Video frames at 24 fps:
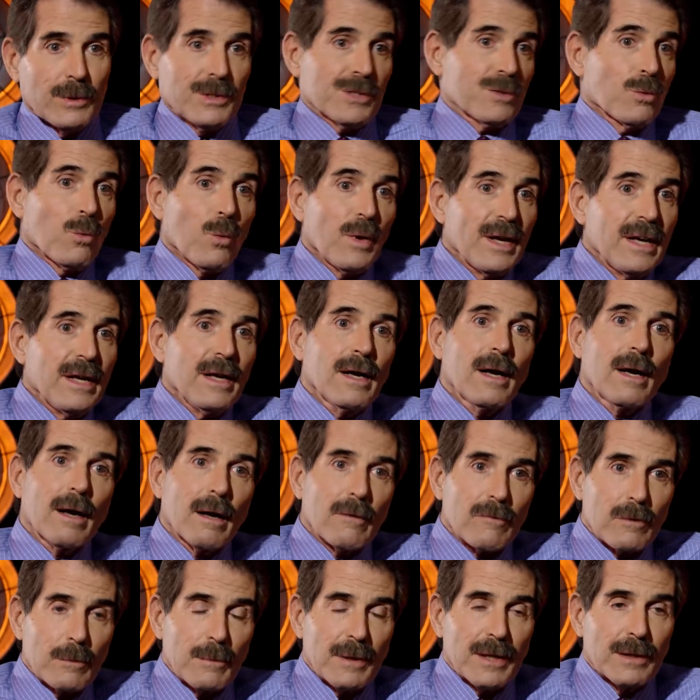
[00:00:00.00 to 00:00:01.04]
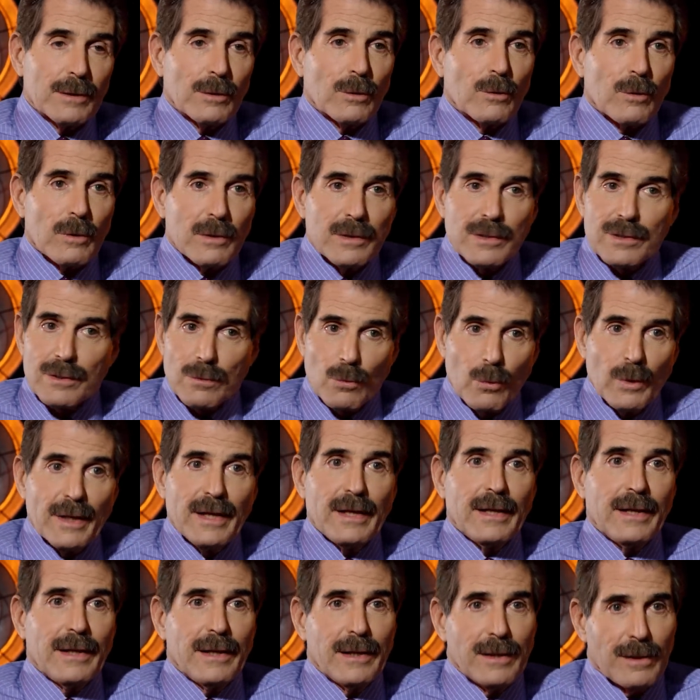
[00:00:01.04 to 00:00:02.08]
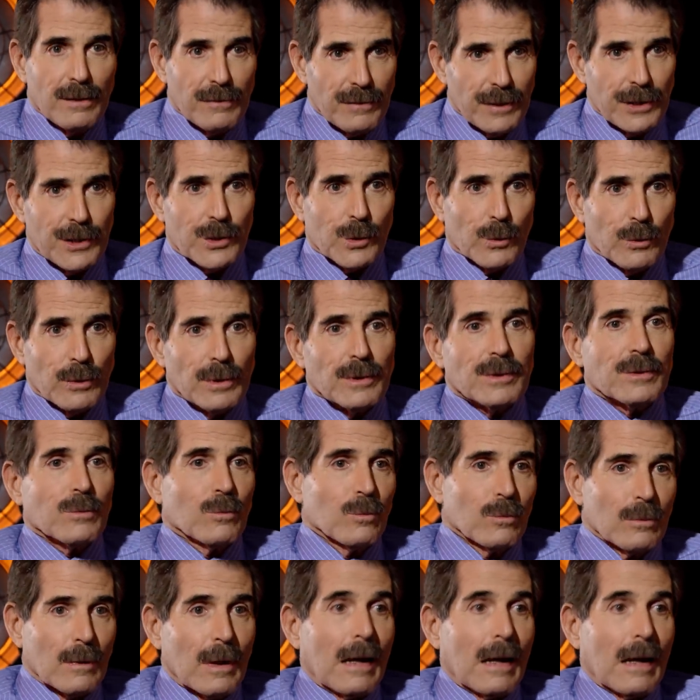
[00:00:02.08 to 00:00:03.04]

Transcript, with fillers: Is we government, or is we individuals?